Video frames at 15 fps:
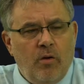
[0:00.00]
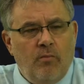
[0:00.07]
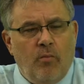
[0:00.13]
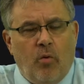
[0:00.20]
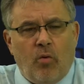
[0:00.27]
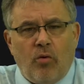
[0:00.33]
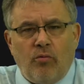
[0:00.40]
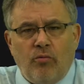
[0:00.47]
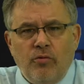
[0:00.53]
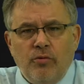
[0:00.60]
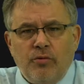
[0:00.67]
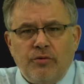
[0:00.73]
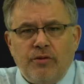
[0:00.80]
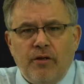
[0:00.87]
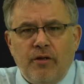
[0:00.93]
moral
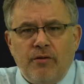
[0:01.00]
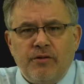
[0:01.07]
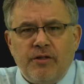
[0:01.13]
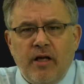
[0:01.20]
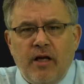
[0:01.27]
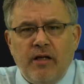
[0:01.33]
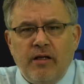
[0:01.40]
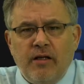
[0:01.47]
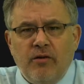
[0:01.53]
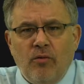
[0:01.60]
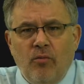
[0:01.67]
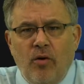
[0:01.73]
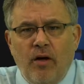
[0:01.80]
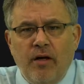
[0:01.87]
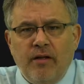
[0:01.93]
rules that are standing in the
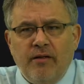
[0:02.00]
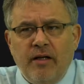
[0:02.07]
way.